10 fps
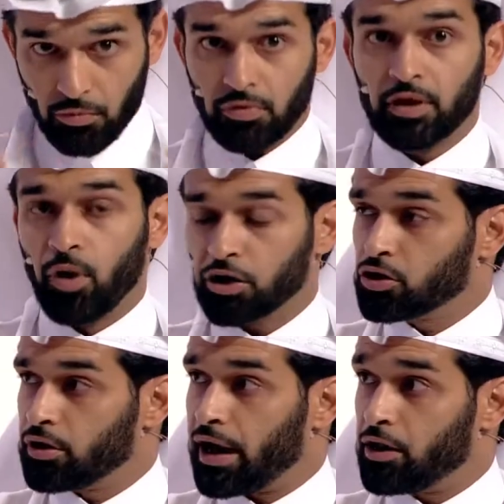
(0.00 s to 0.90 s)
The
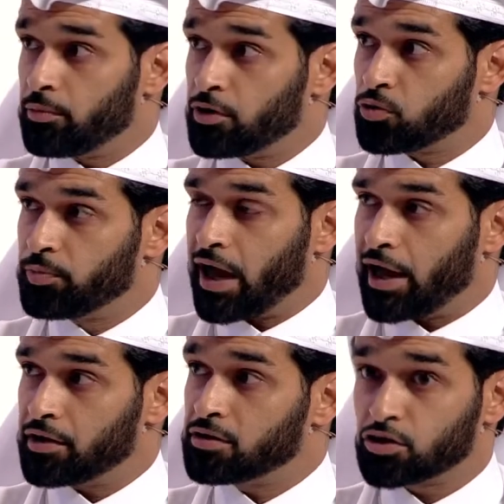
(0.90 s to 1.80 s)
modular element will be
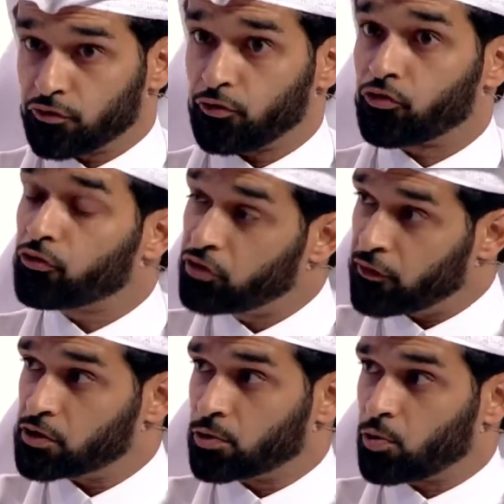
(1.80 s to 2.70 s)
added to fulfill
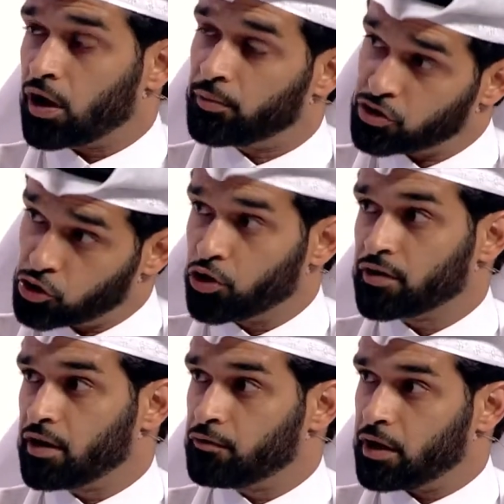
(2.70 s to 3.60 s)
FIFA's requirements during
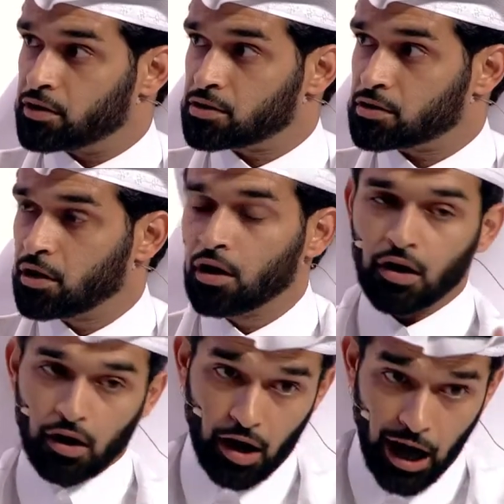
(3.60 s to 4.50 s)
the event.
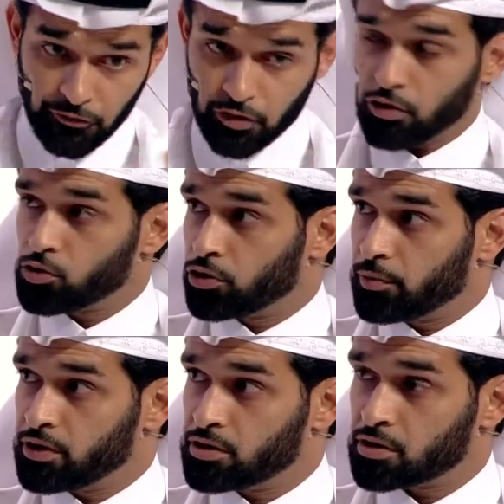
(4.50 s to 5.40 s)
After the
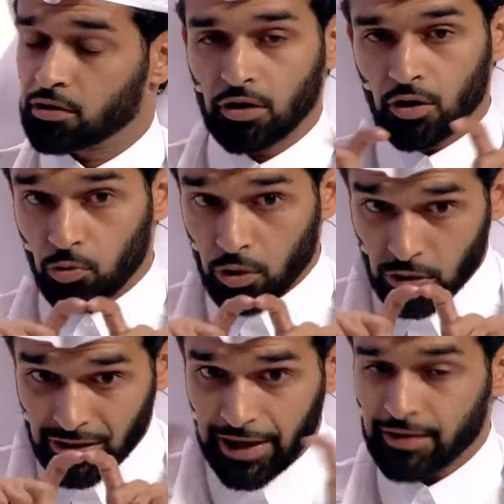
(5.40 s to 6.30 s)
tournament, we
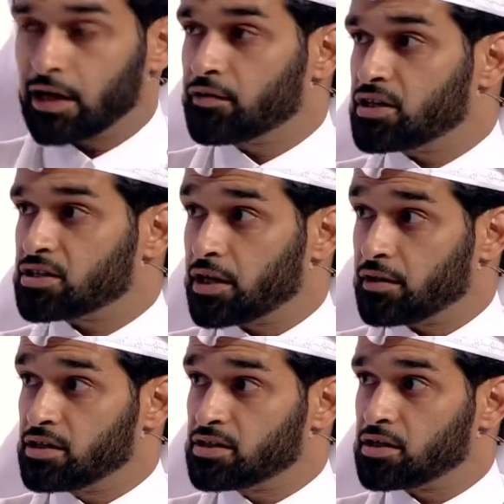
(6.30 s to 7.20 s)
will take down these
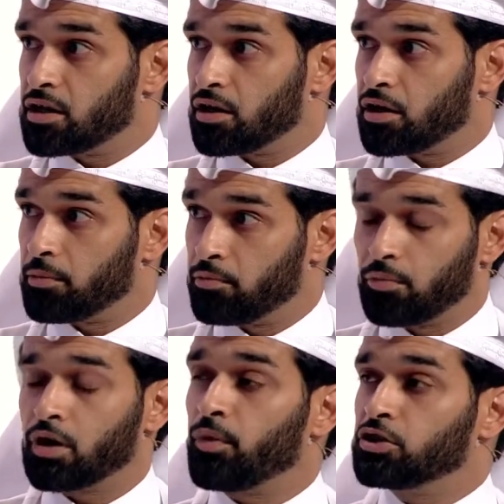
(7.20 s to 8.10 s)

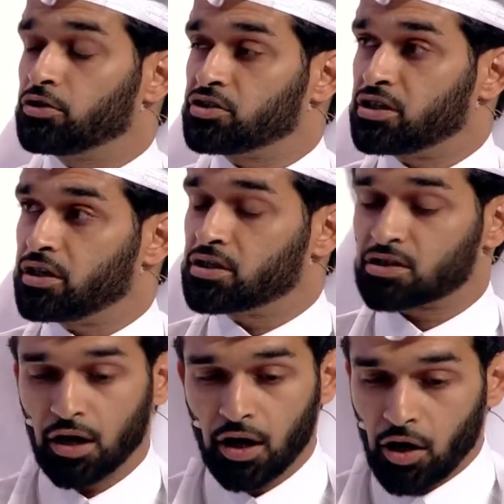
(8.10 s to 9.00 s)
modular
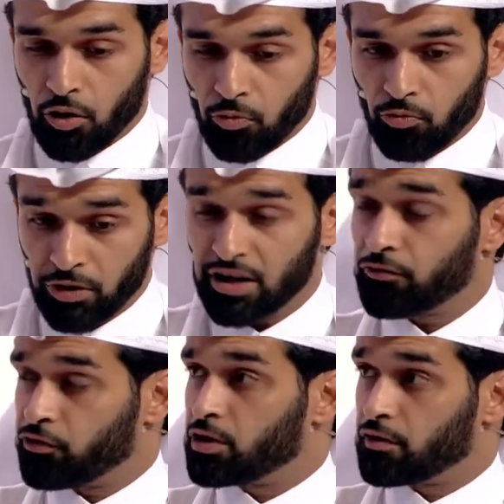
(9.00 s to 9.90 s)
seatings,
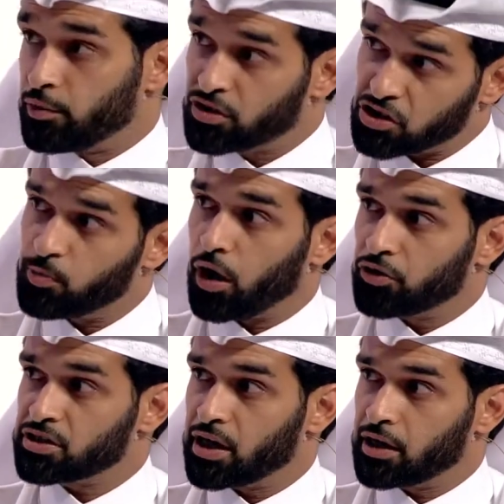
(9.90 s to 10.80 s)
reconfigure them into smaller
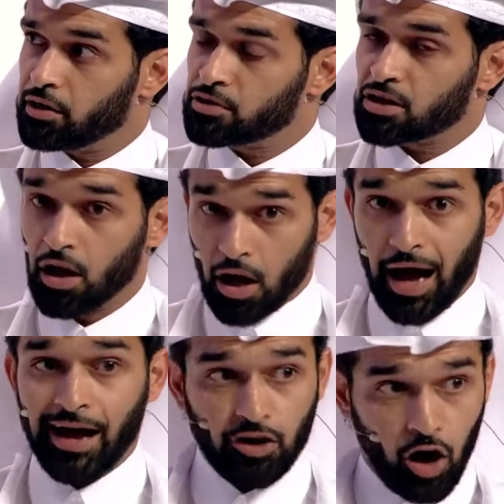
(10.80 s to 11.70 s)
stadiums,
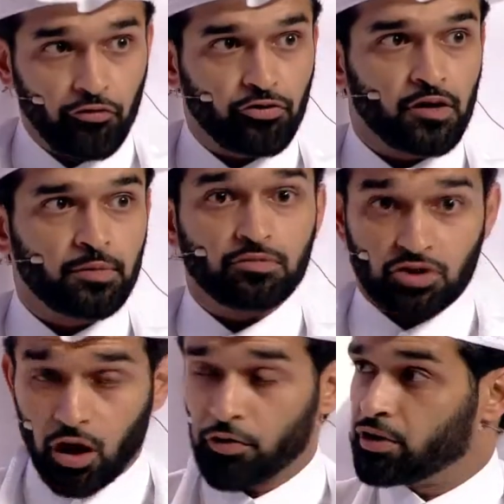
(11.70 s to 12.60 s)
and offer them
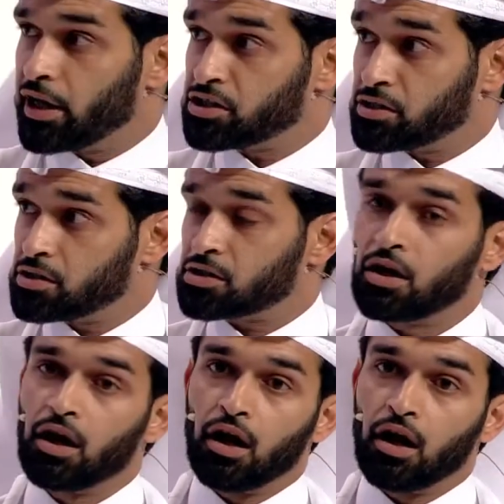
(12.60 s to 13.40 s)
to other nations.